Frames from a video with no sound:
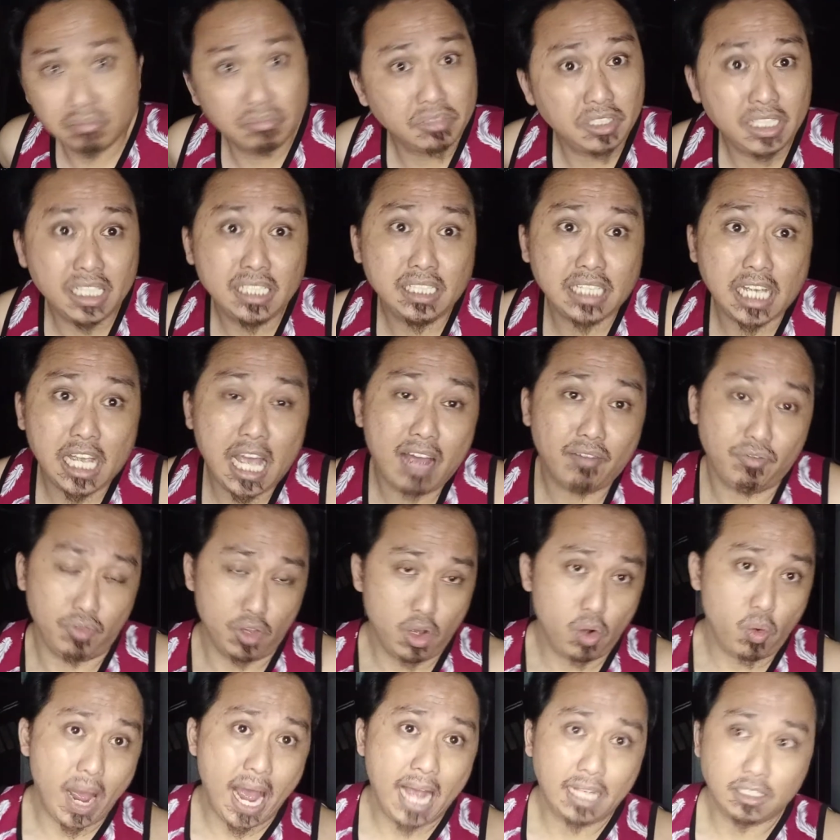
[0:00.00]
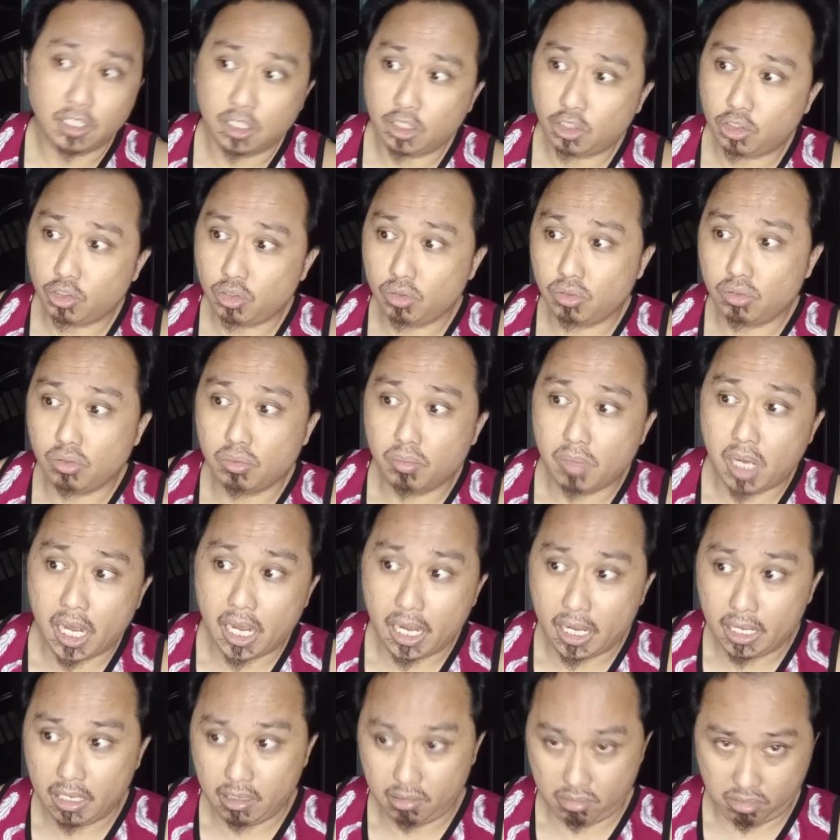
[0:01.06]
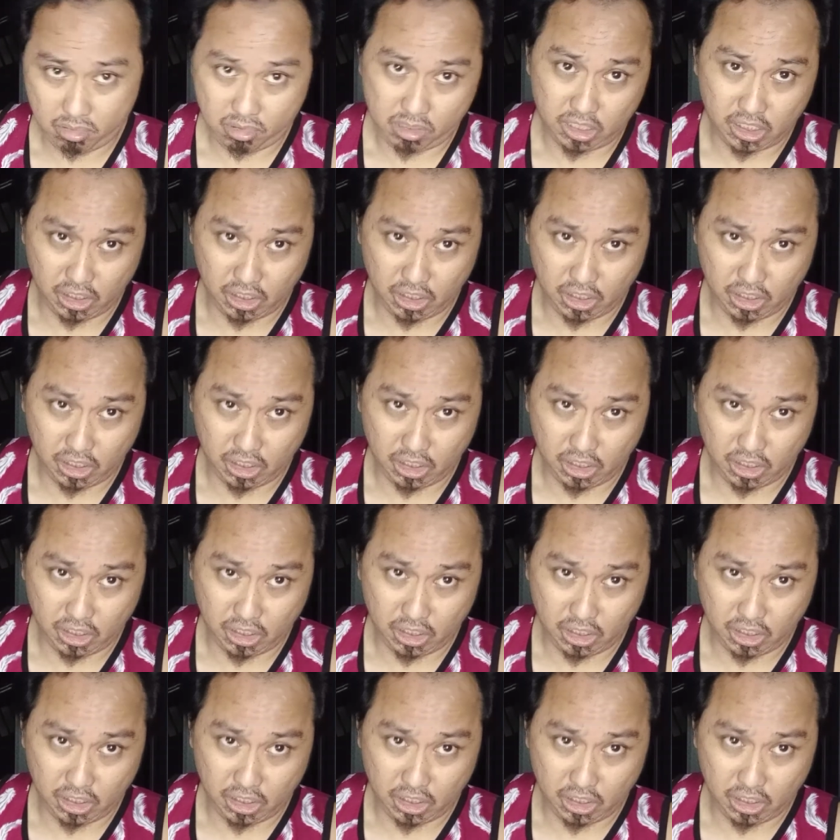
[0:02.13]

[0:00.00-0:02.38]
since I have no access to my